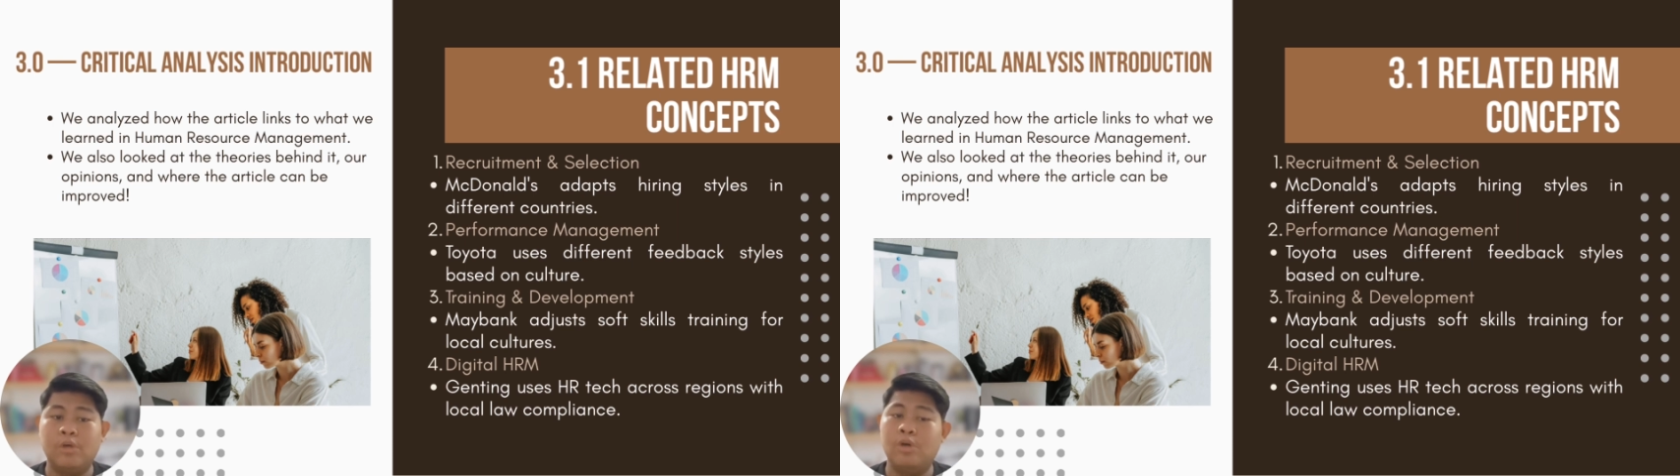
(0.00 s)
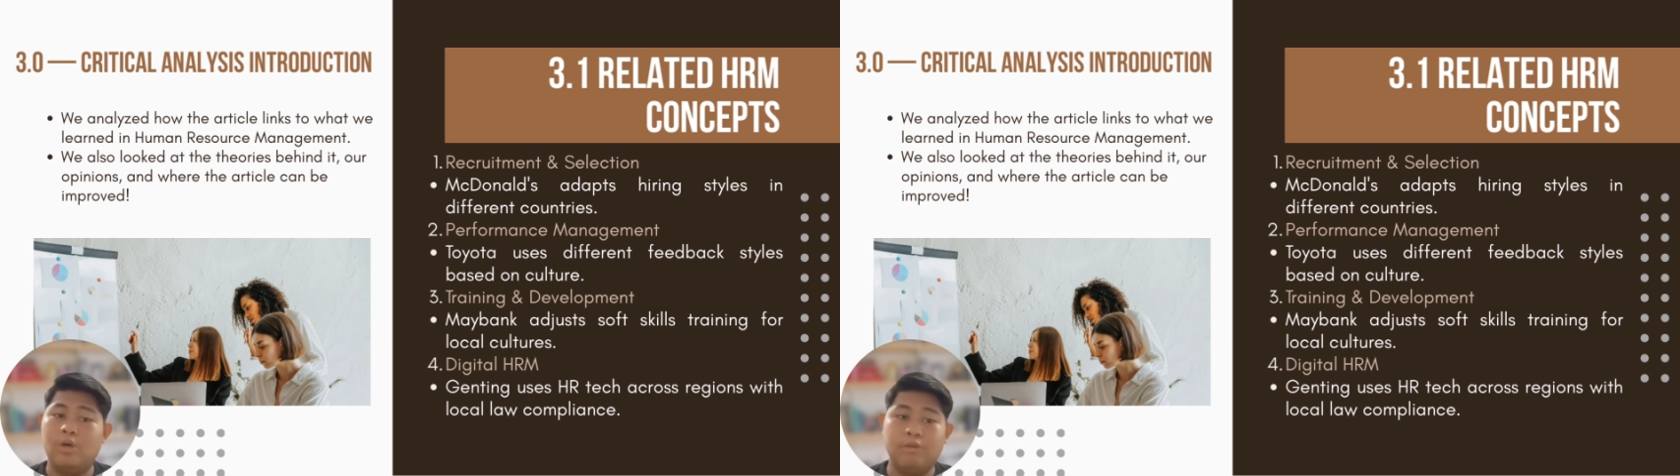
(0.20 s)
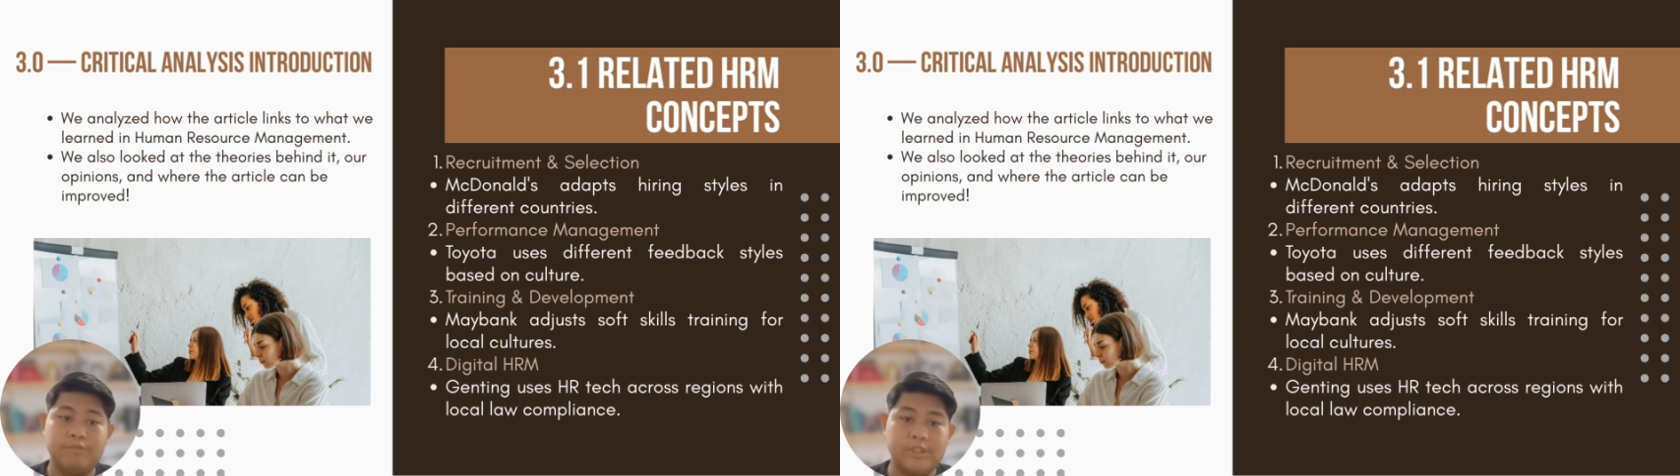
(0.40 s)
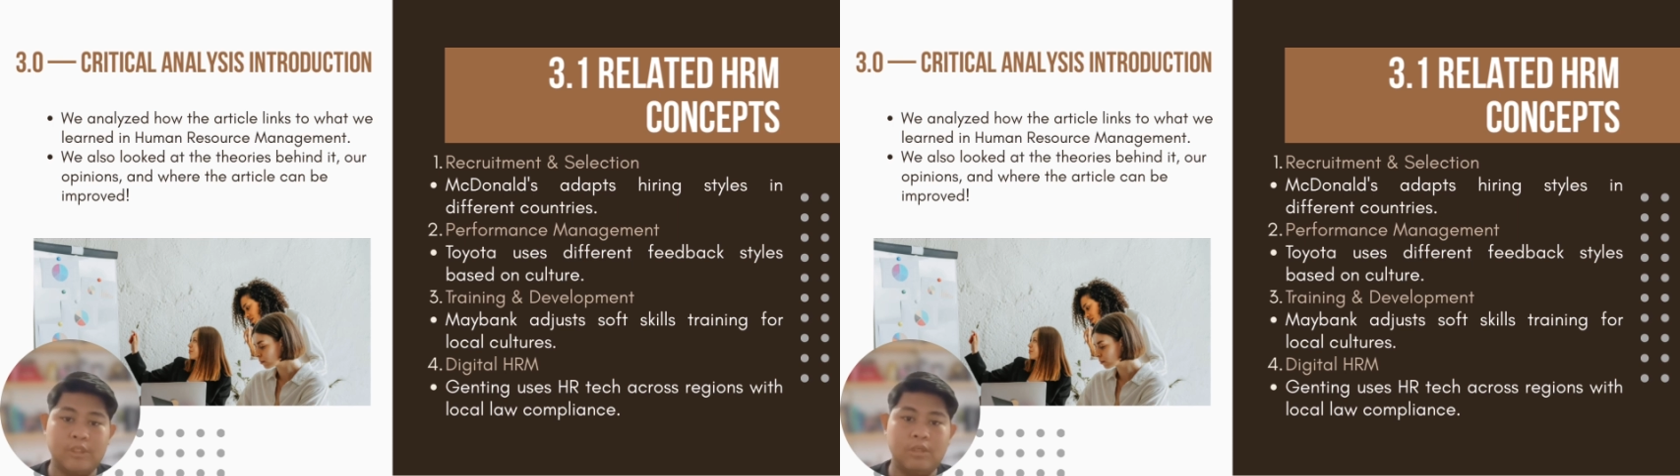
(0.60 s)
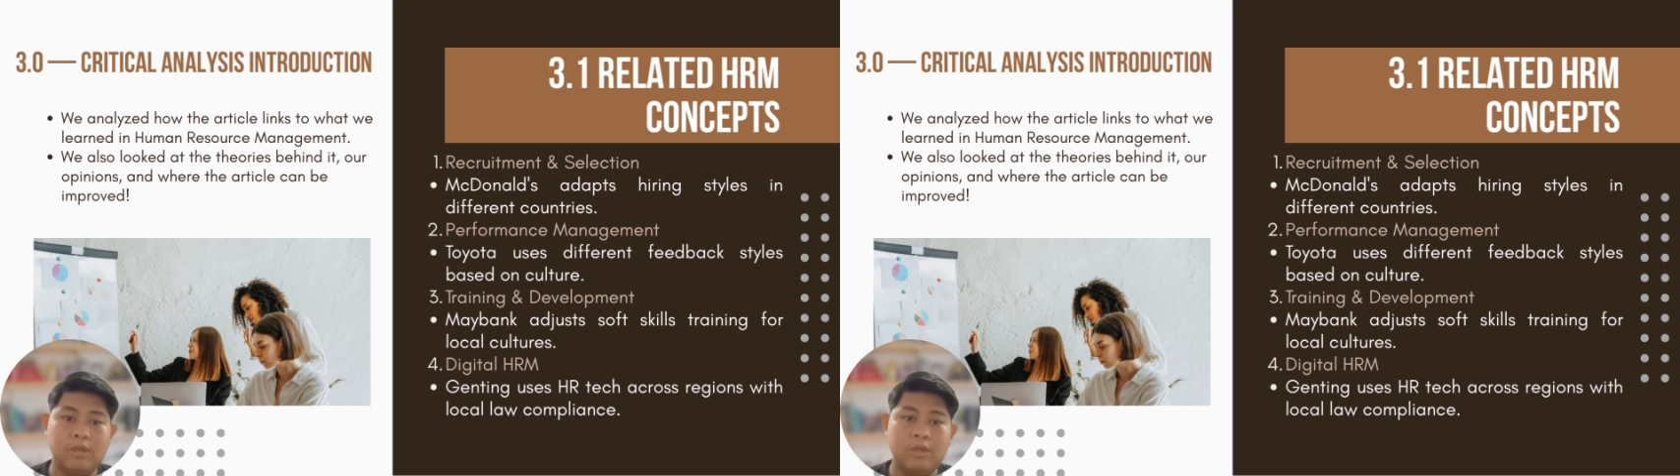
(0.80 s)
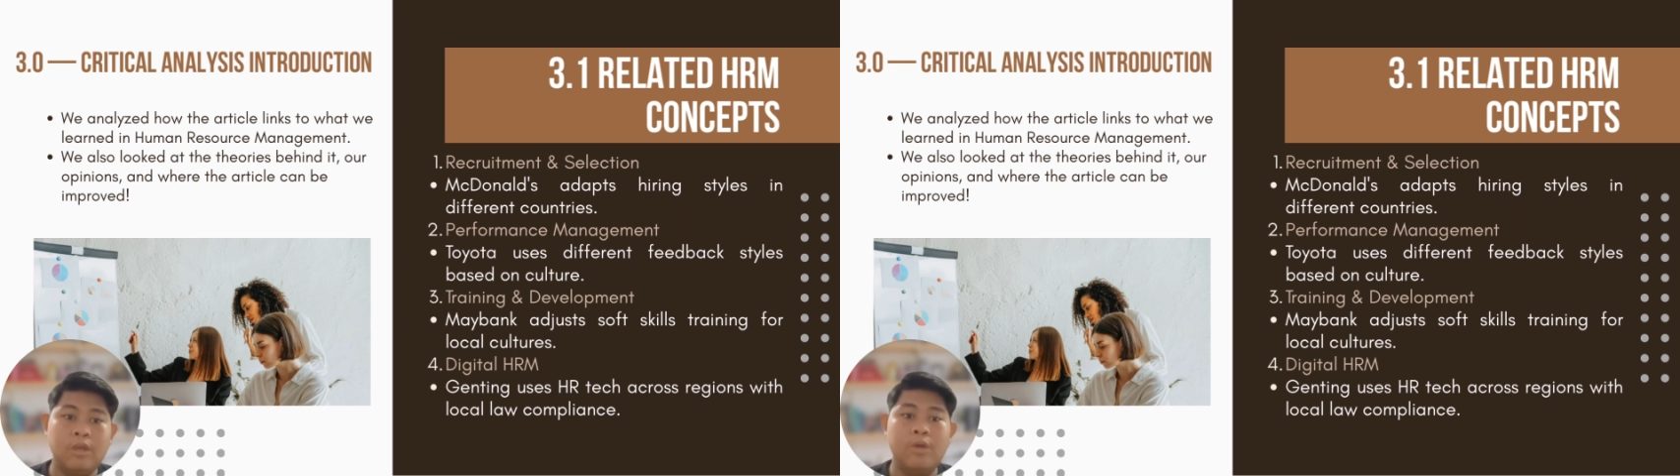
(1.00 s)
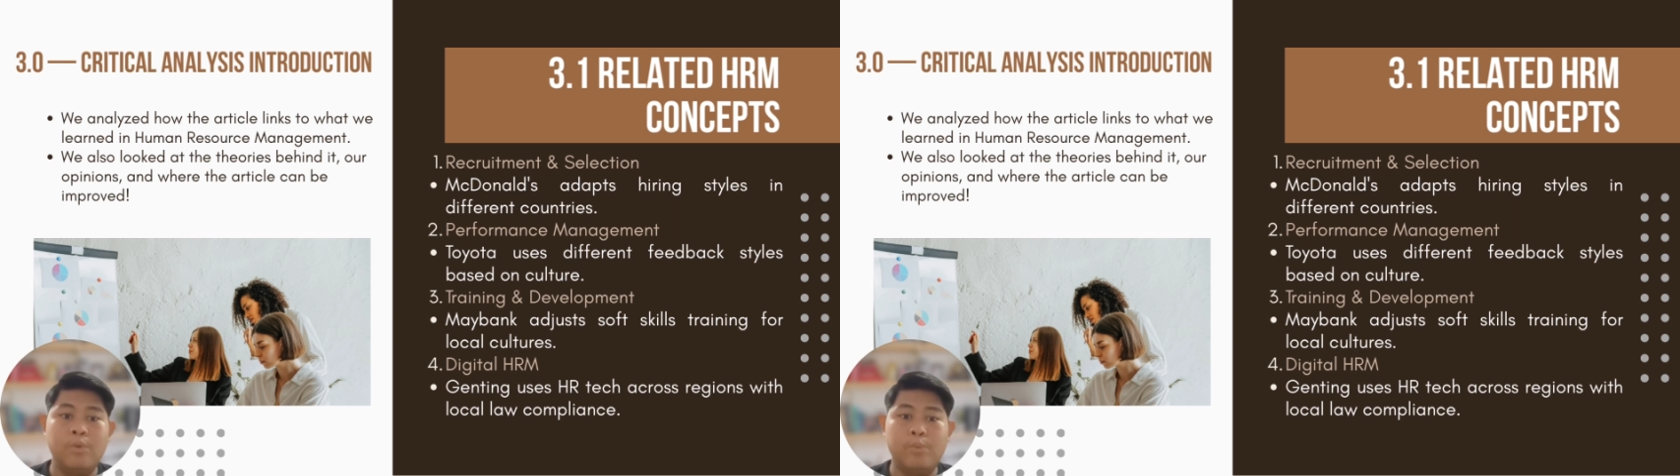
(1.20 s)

Overall, we